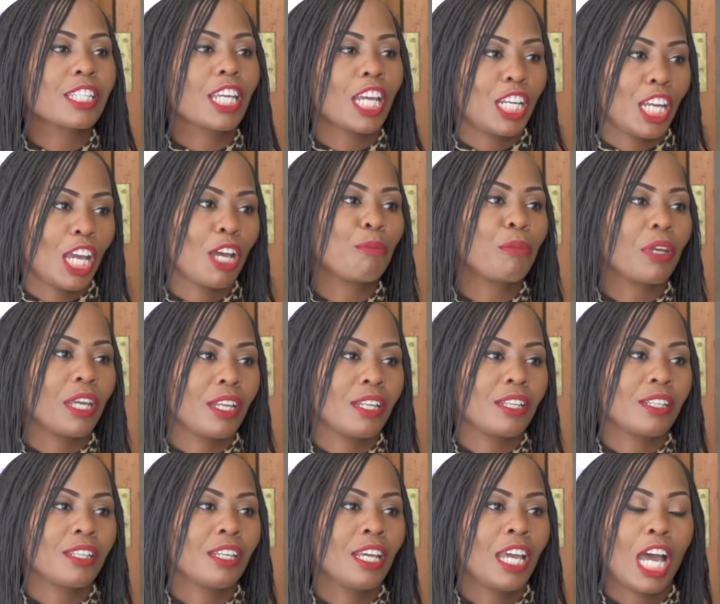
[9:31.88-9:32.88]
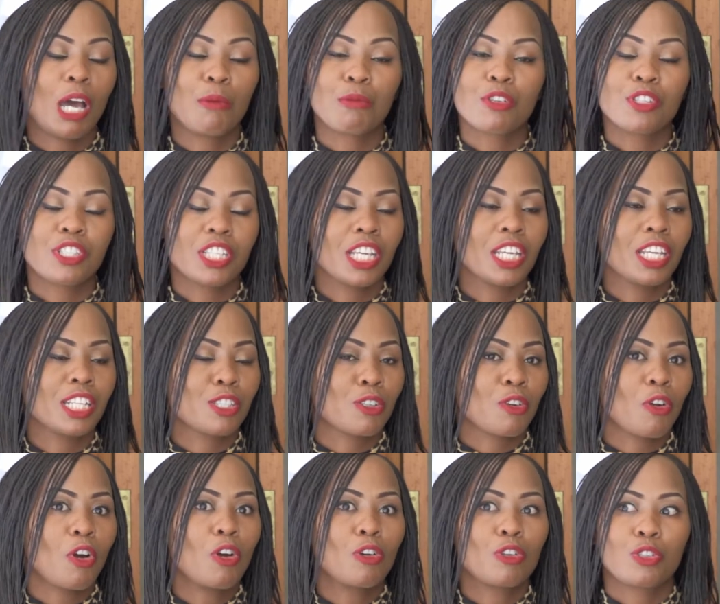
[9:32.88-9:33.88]
it can happen. I'm not saying
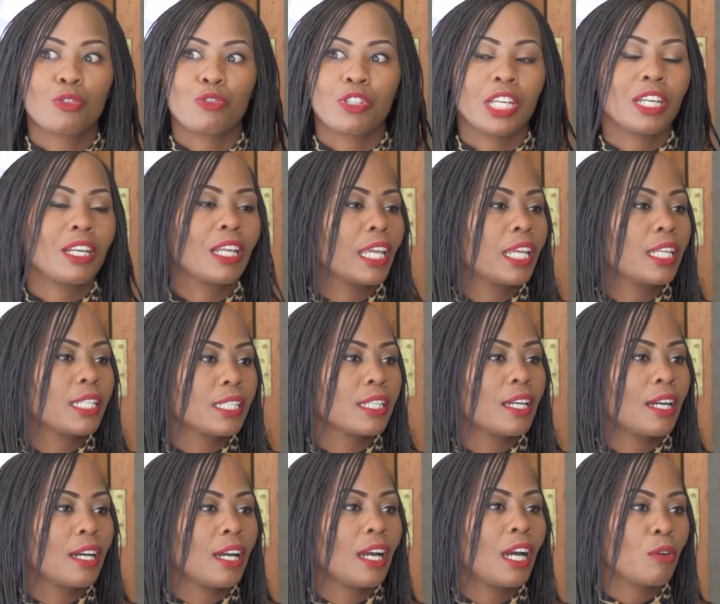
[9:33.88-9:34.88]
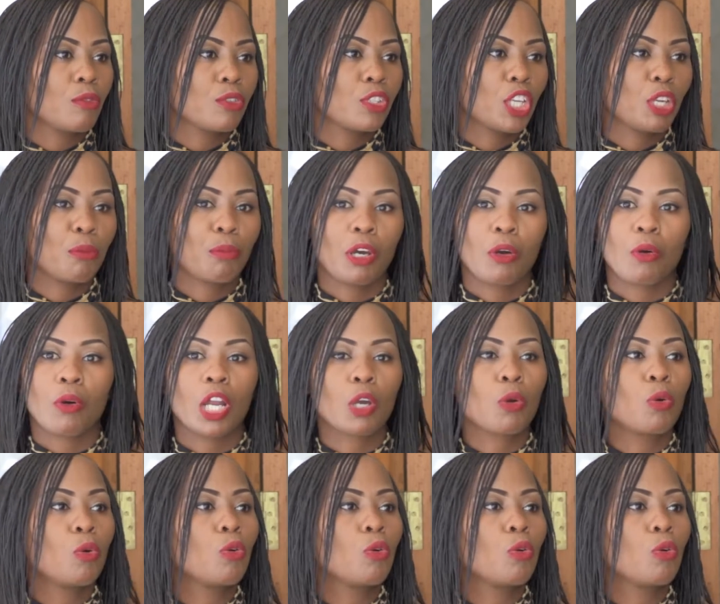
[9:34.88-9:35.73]
it's wrong to delegate a housekeeper or a